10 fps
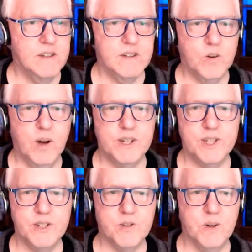
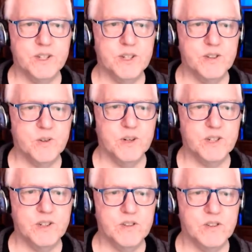Questions, questions,
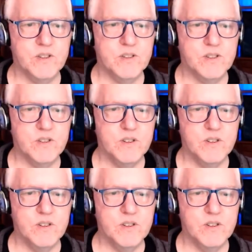questions.